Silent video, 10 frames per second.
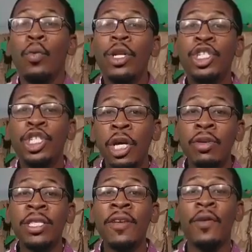When
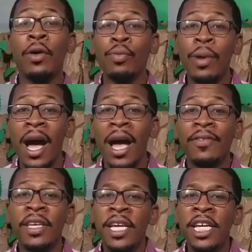Joseph arrived,
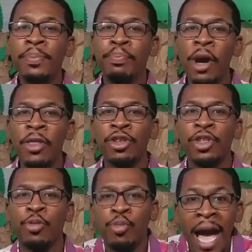his brothers
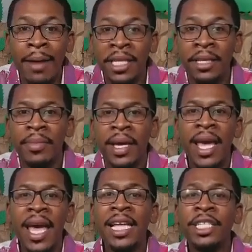grabbed him
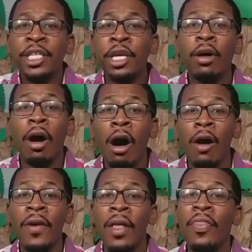and took
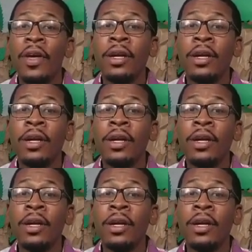off the